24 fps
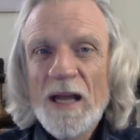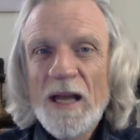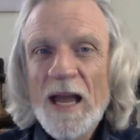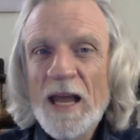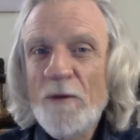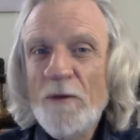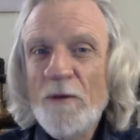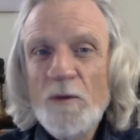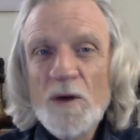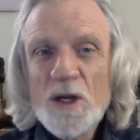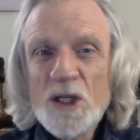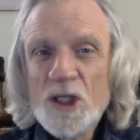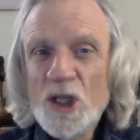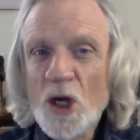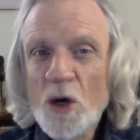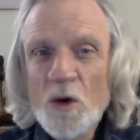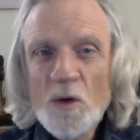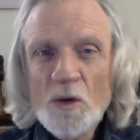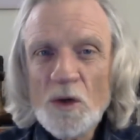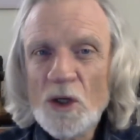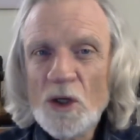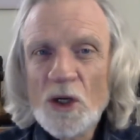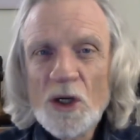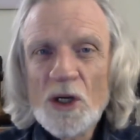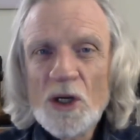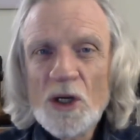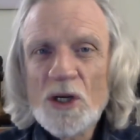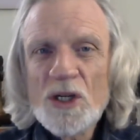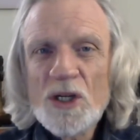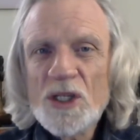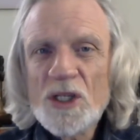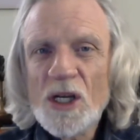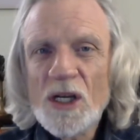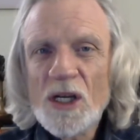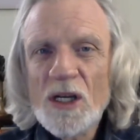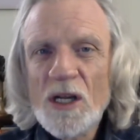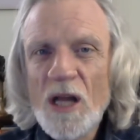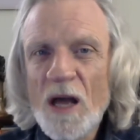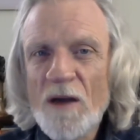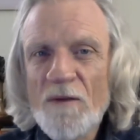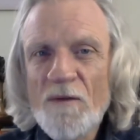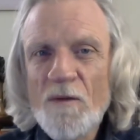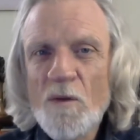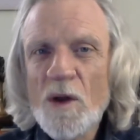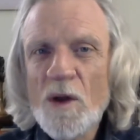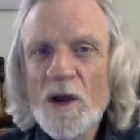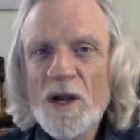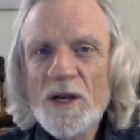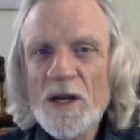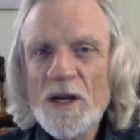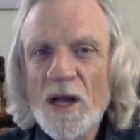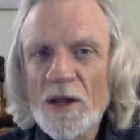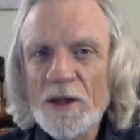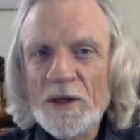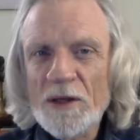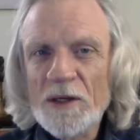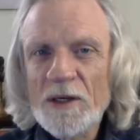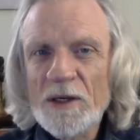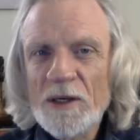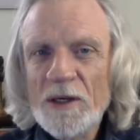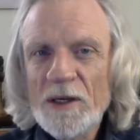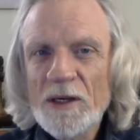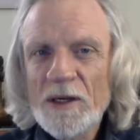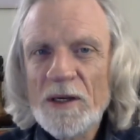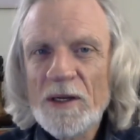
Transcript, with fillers: And if we don't learn to love one another,